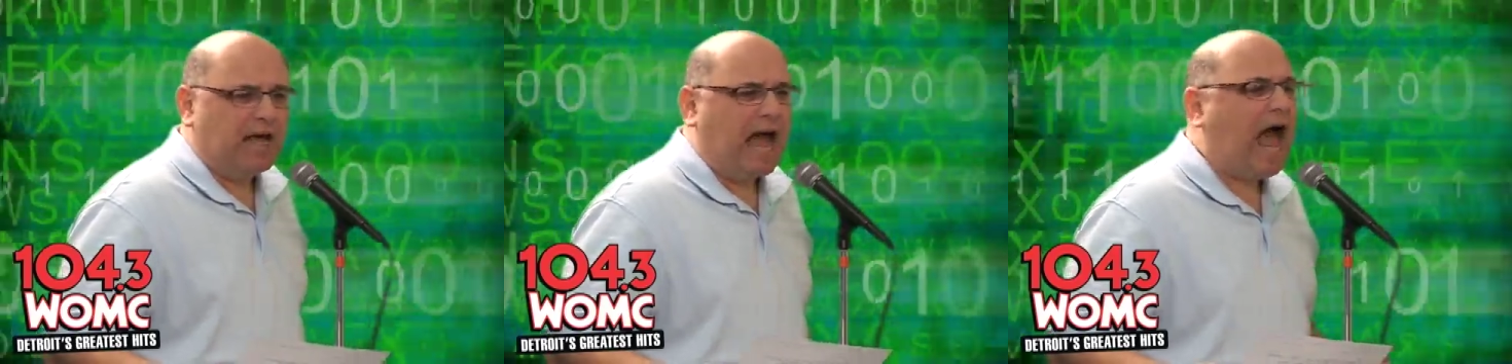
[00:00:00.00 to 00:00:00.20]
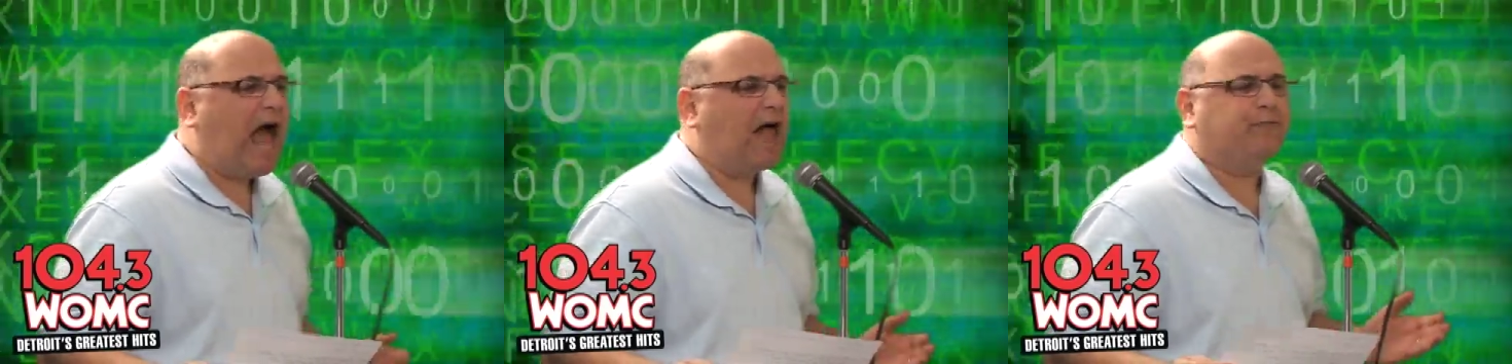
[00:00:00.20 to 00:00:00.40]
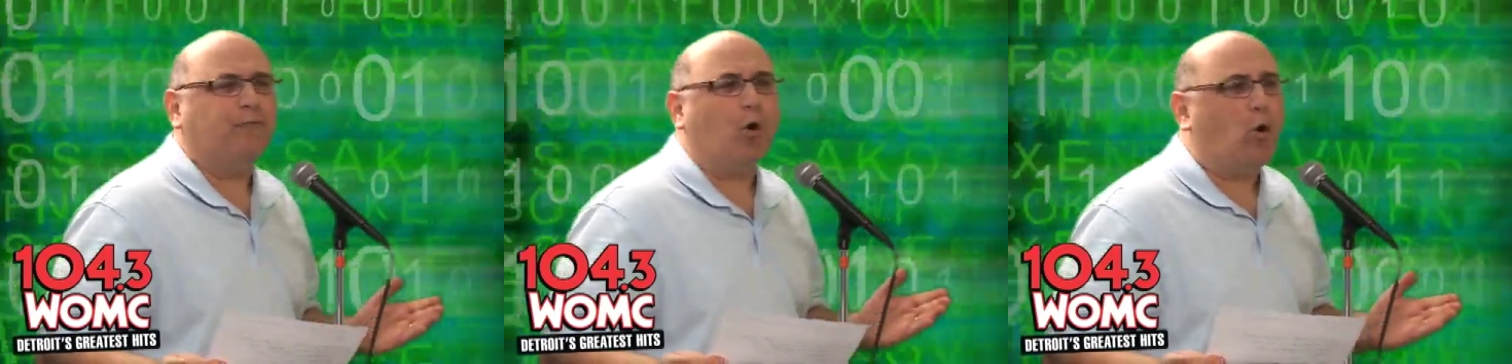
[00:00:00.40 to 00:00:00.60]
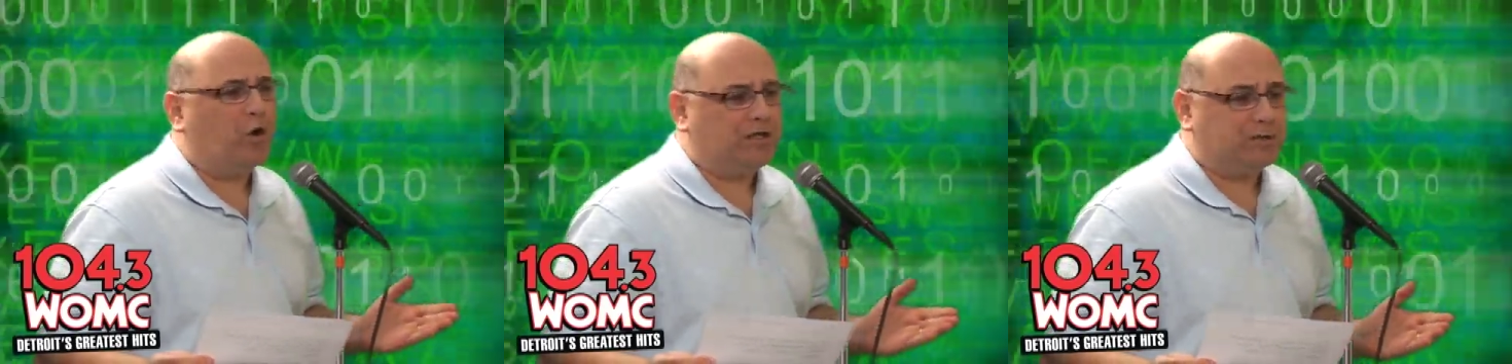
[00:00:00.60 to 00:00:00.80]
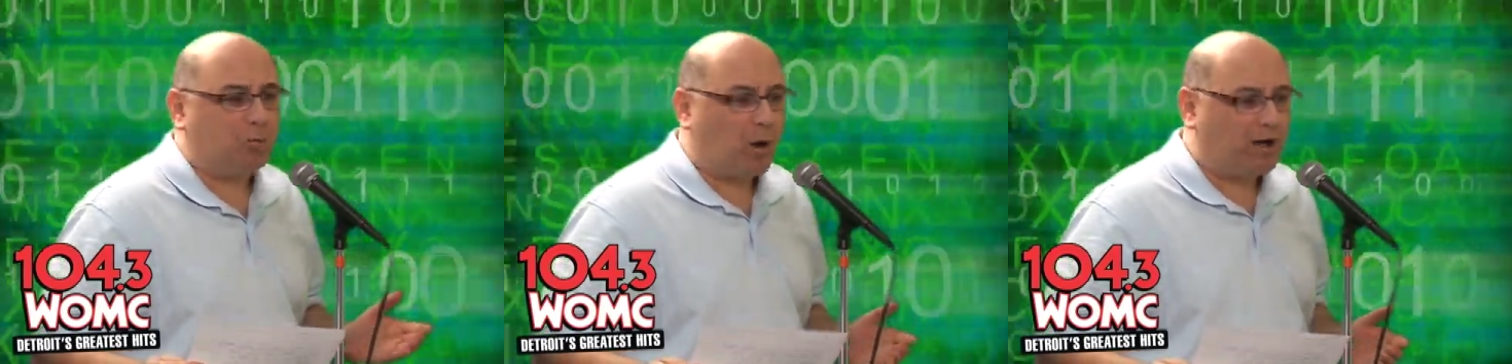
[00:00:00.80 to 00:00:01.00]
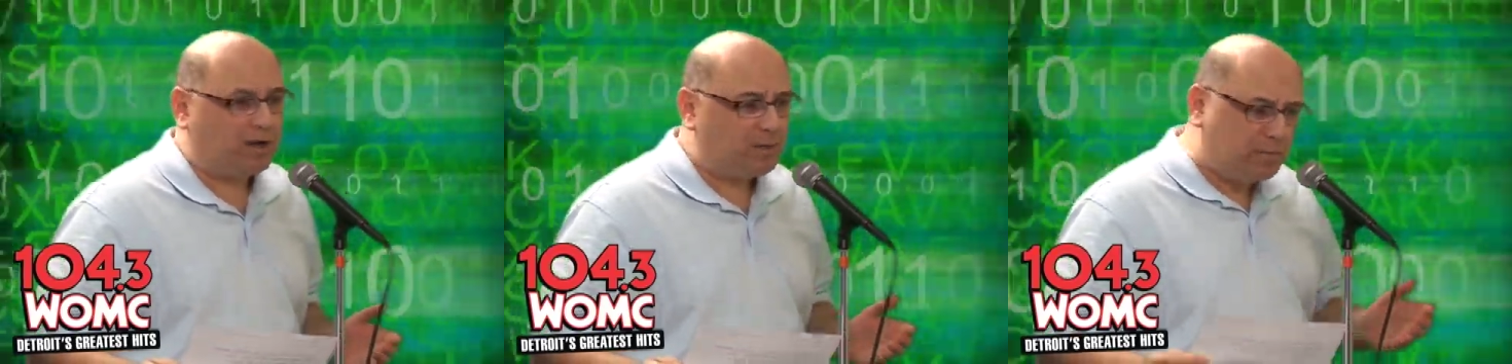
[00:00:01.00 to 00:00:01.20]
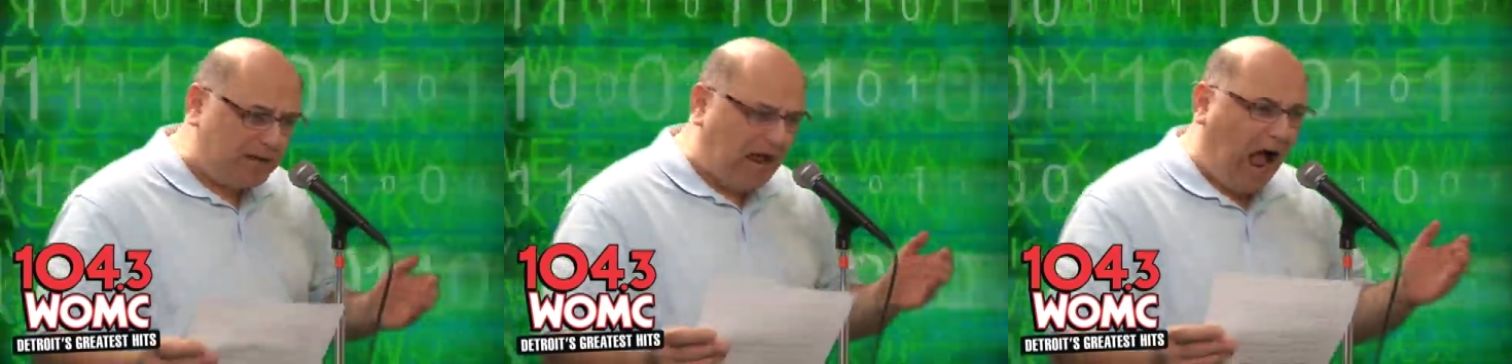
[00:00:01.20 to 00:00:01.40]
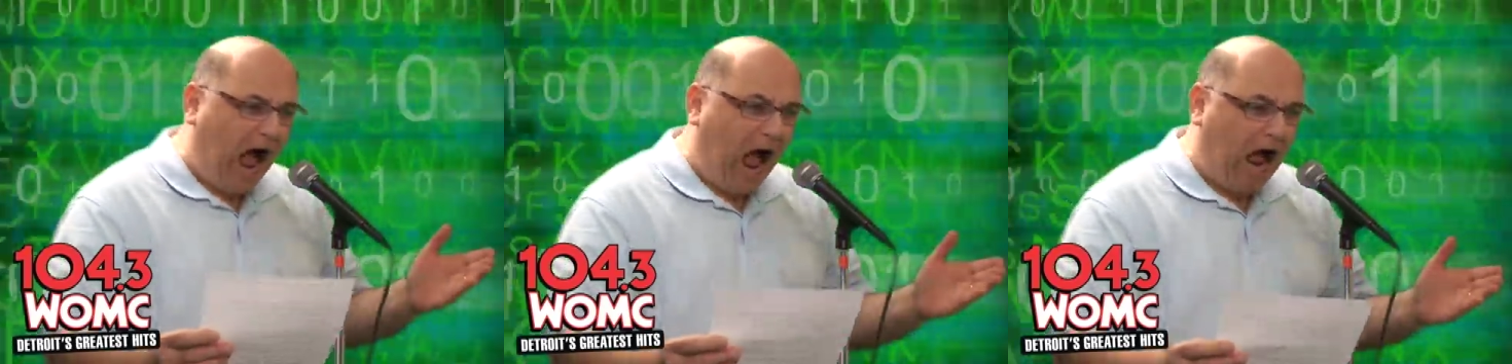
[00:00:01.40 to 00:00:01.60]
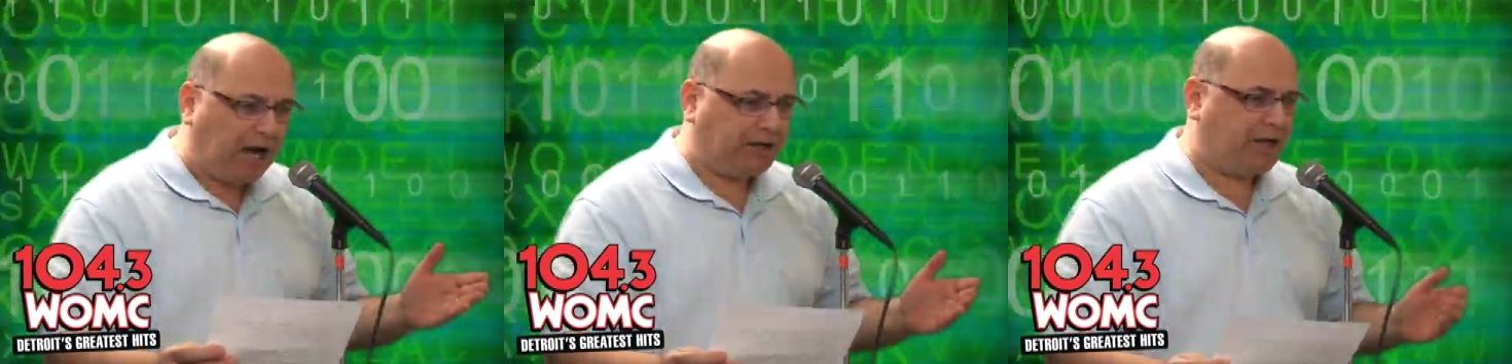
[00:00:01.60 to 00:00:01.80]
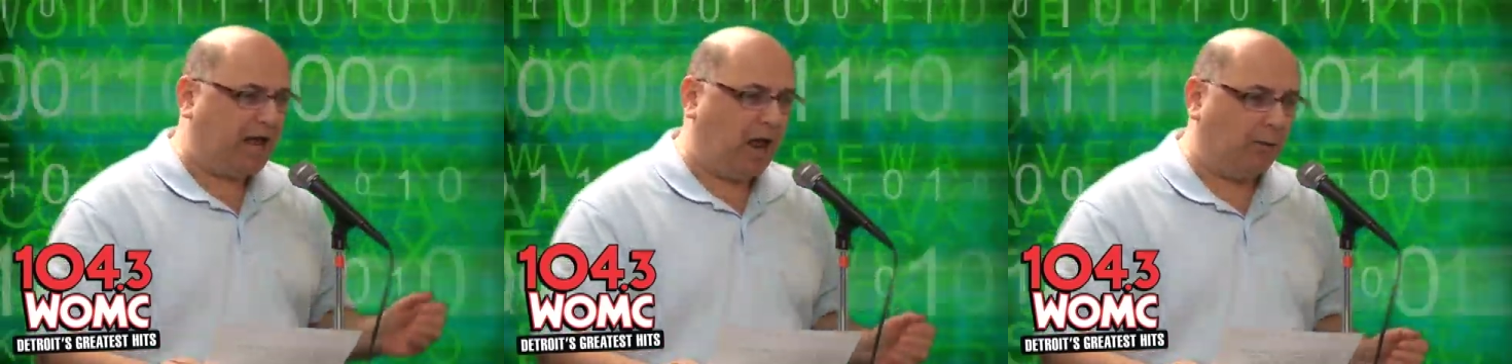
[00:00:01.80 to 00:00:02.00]
I've always wanted to be
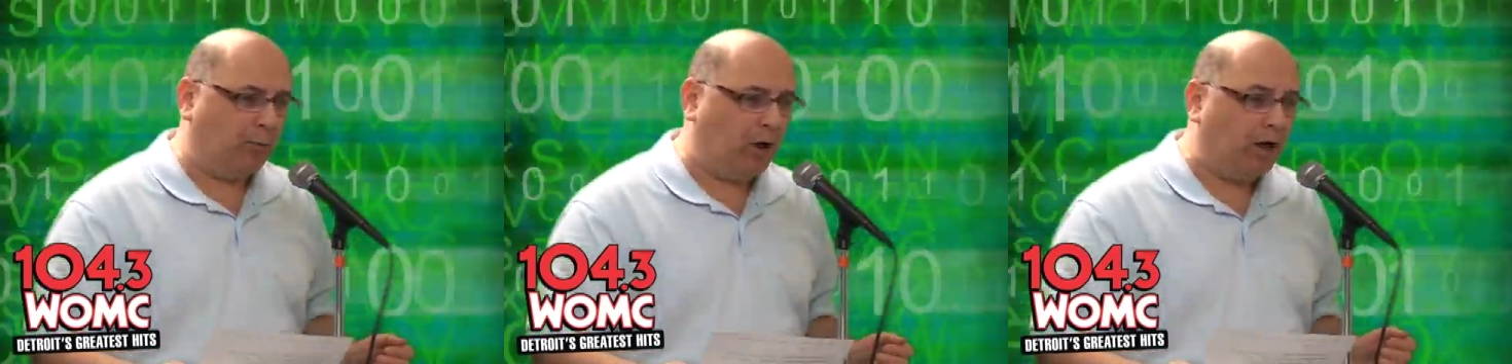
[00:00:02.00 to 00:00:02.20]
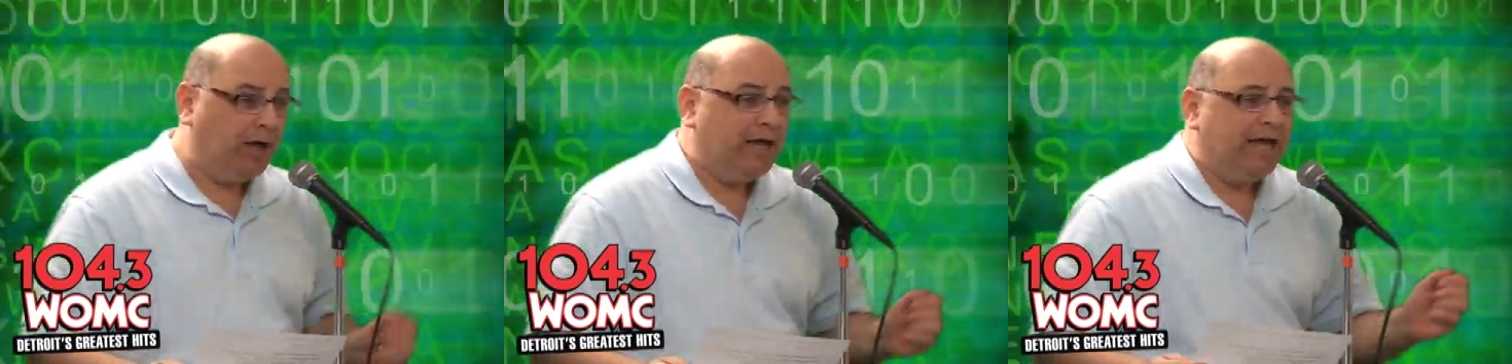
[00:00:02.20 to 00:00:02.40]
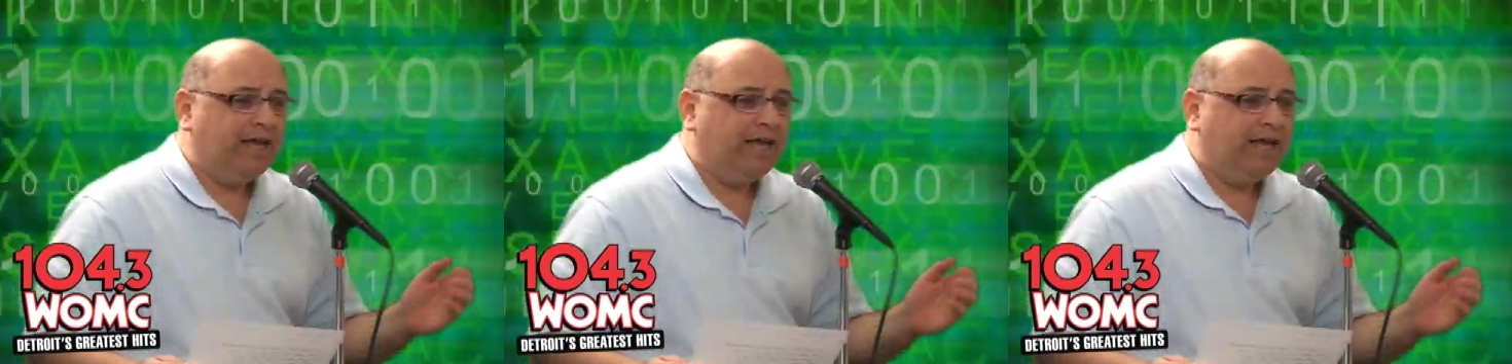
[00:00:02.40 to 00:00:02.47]
on camera